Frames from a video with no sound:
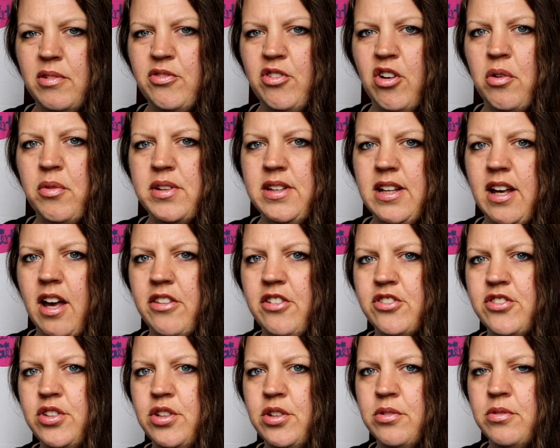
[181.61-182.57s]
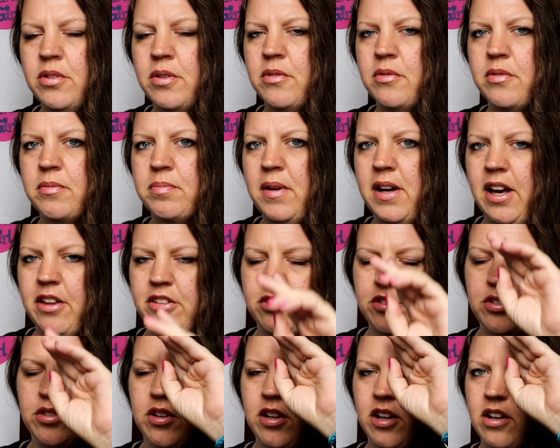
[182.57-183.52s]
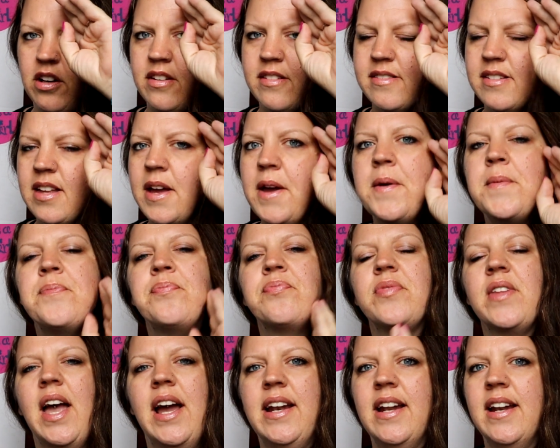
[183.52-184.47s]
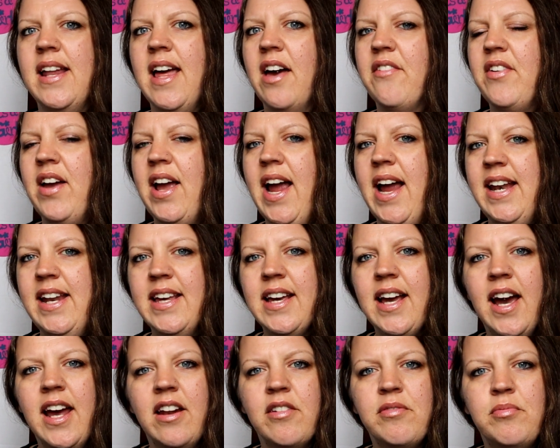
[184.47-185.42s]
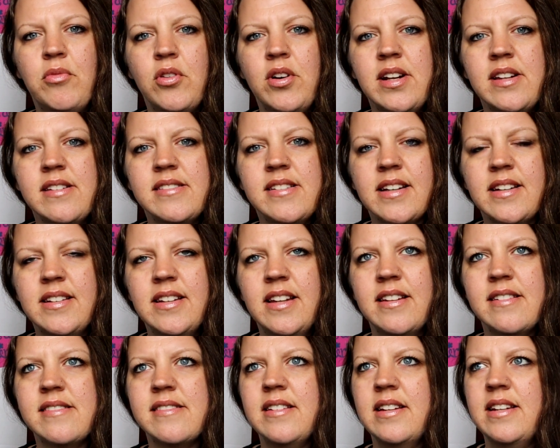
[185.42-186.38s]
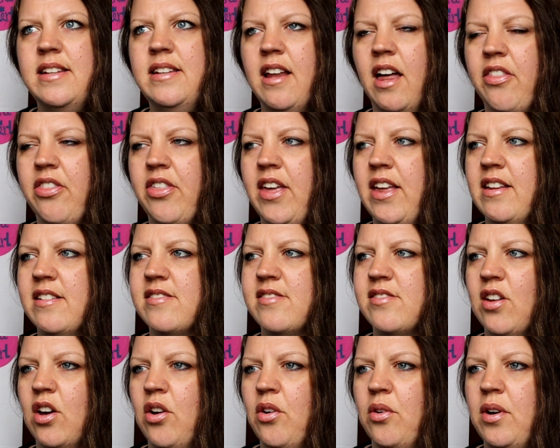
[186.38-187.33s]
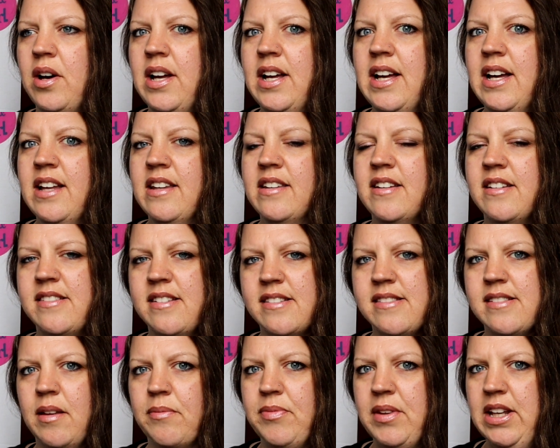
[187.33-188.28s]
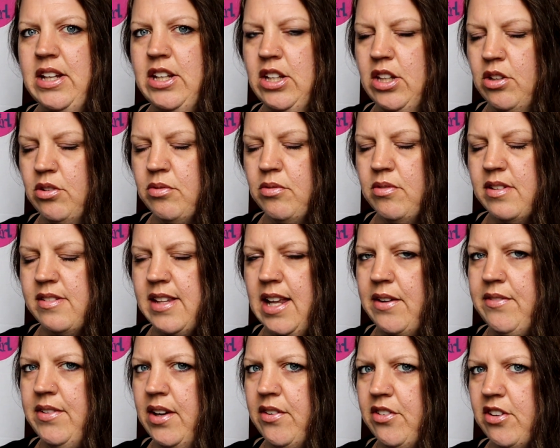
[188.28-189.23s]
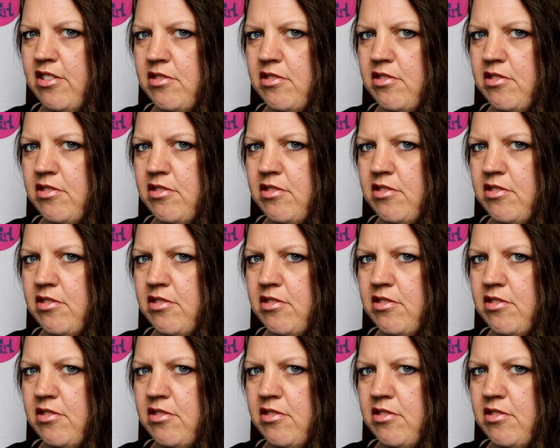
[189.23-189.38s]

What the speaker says: it before with my other two girls. I didn't have any kind of morning sickness, nothing. So this is something new that I've never